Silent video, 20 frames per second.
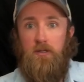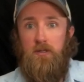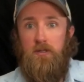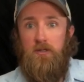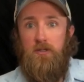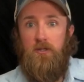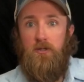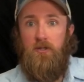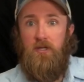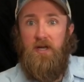
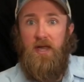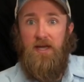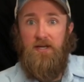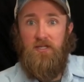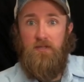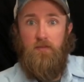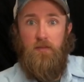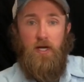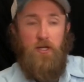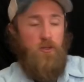So the next
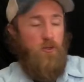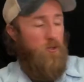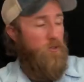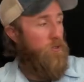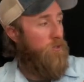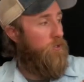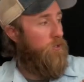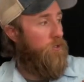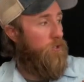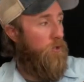
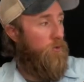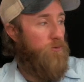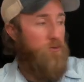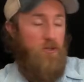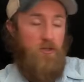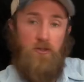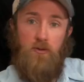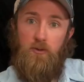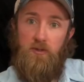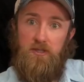measure goes
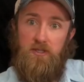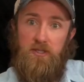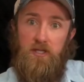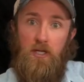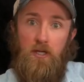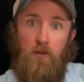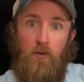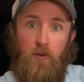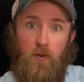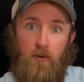to a C
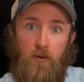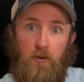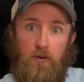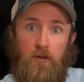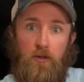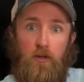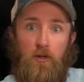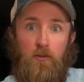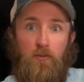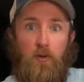chord,
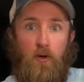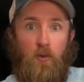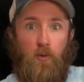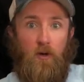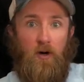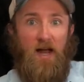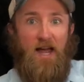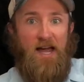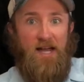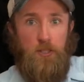but we're
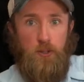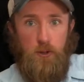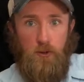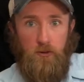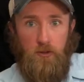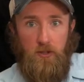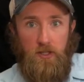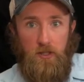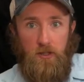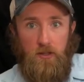
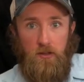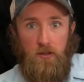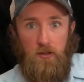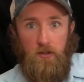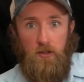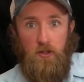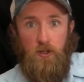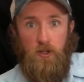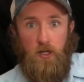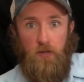actually
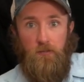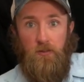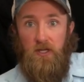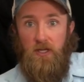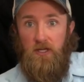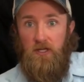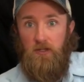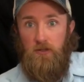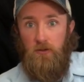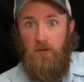jumping
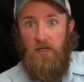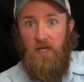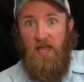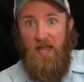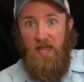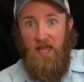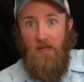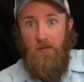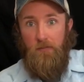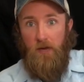into an
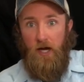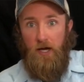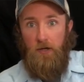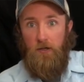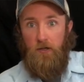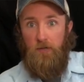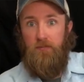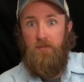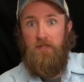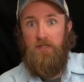A
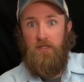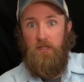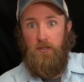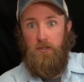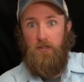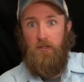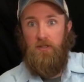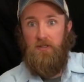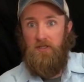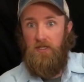minor
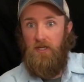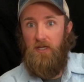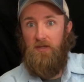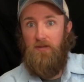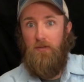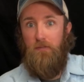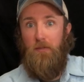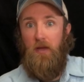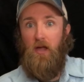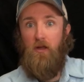position to get the
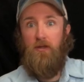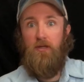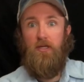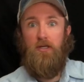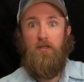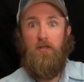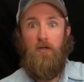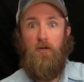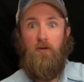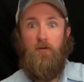melody
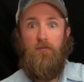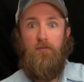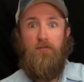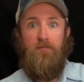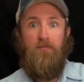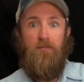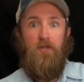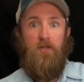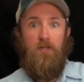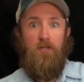note.
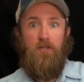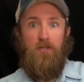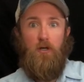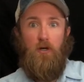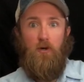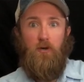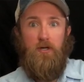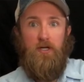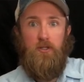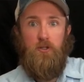
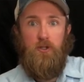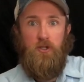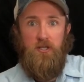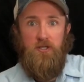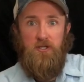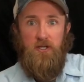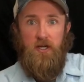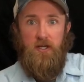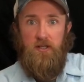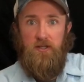So it's just
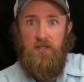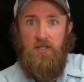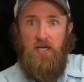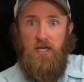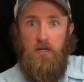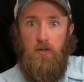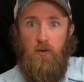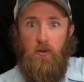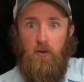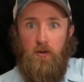like a C
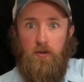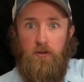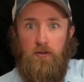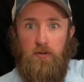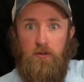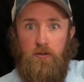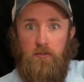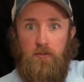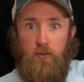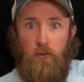chord,
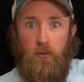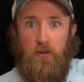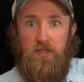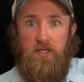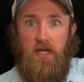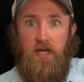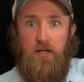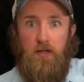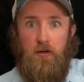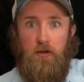but we're
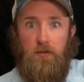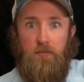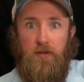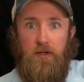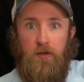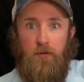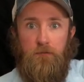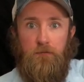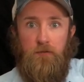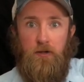taking our
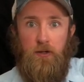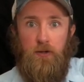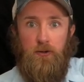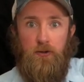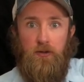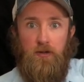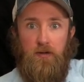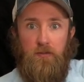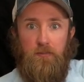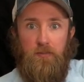middle
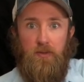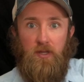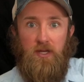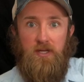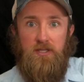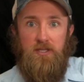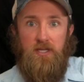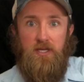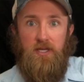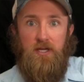finger and
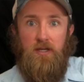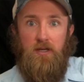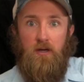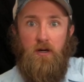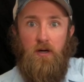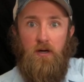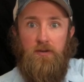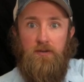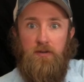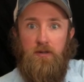placing it
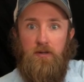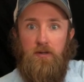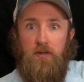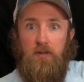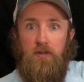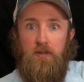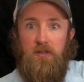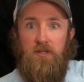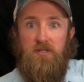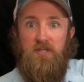on the
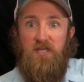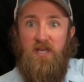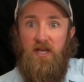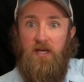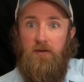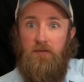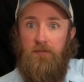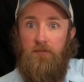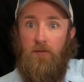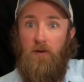
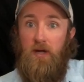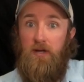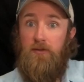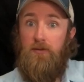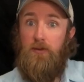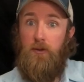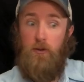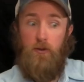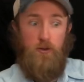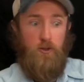2nd fret,
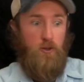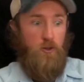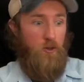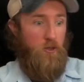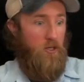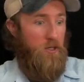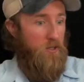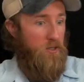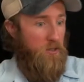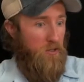3rd
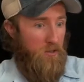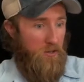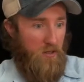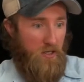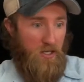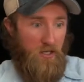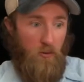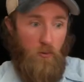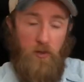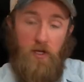string.
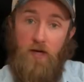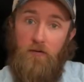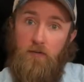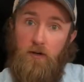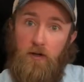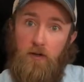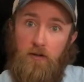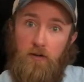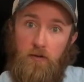And then we have a